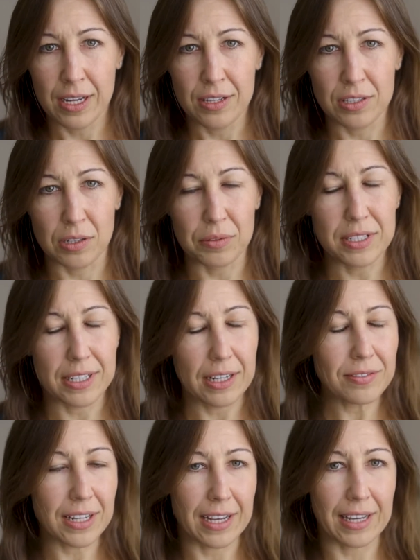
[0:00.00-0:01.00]
So instead of
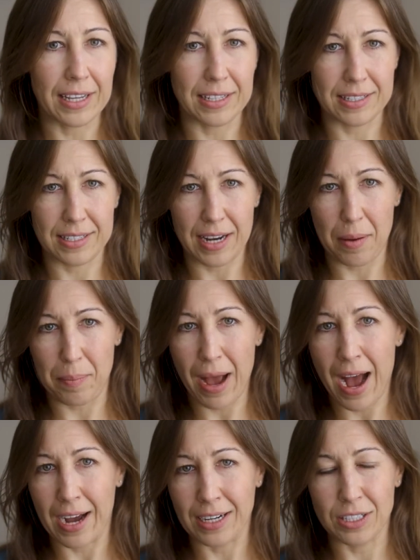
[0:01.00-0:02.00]
taking a step
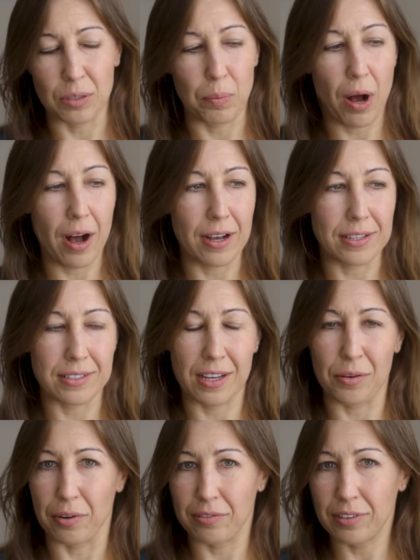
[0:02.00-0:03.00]
back to pause and
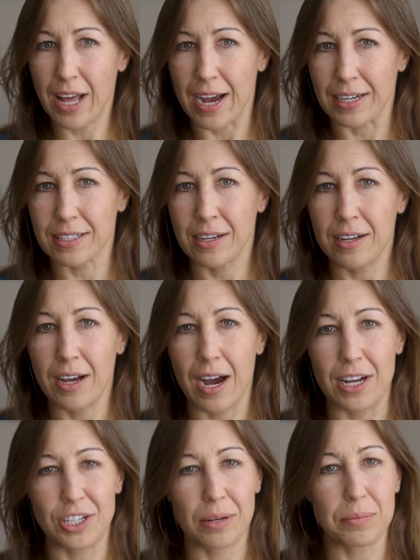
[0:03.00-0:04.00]
reflect, I
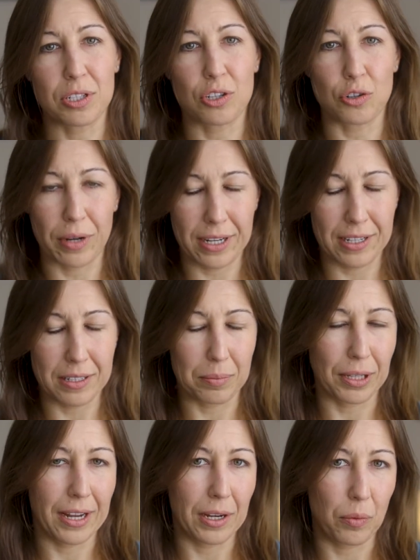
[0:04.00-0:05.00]
jumped straight into
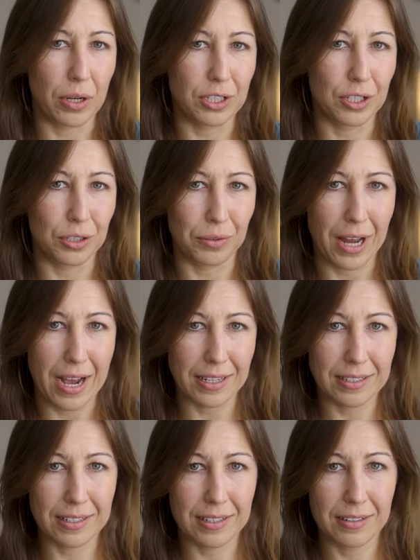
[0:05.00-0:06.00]
planning what to do
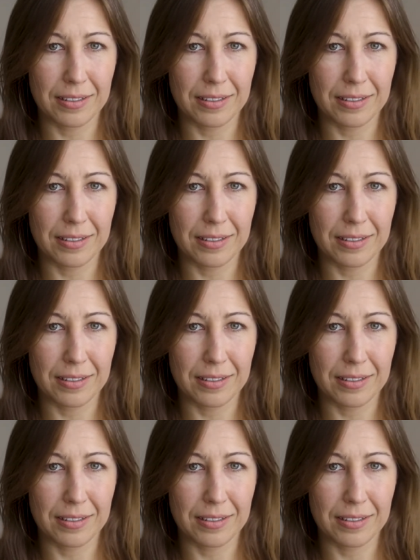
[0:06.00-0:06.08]
next.